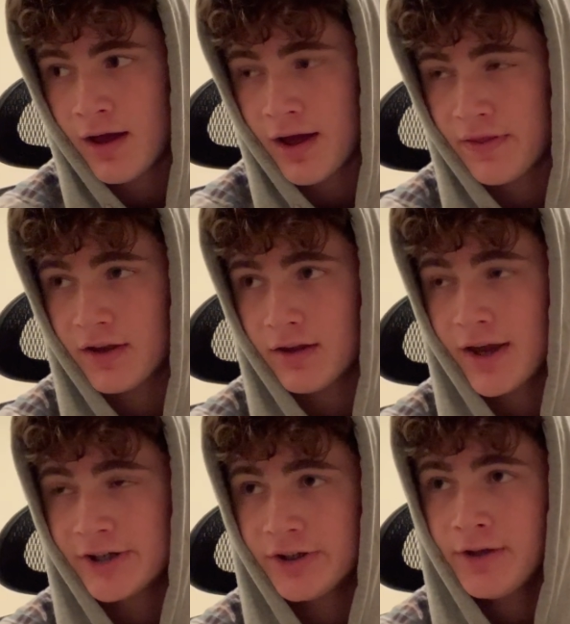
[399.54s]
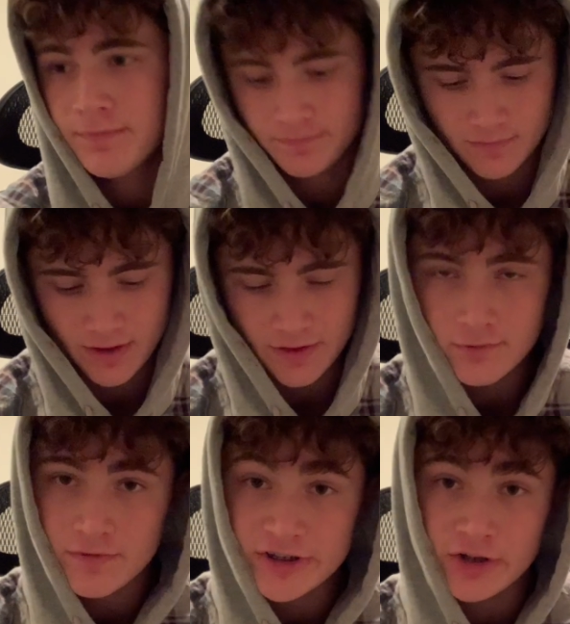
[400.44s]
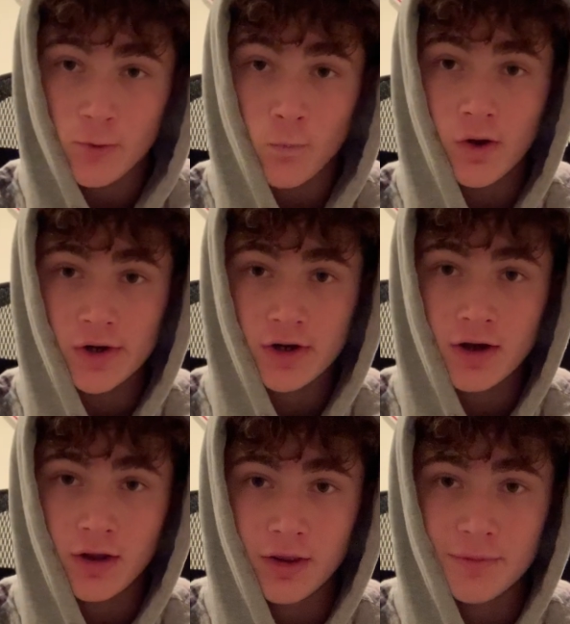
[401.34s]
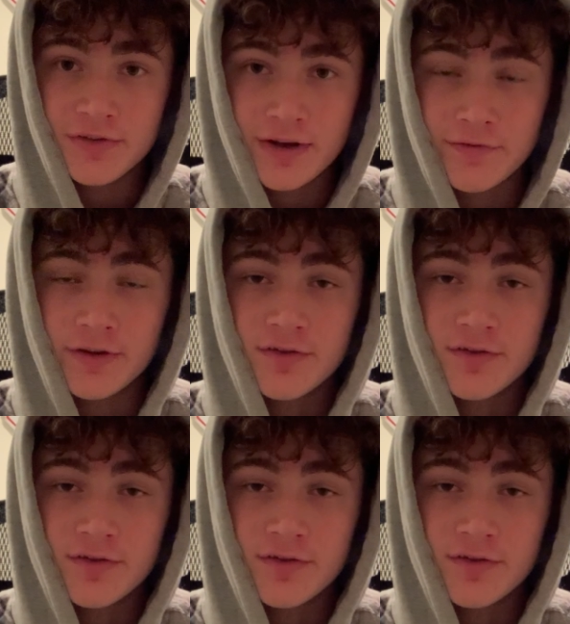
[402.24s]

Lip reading: think fishing the water column is definitely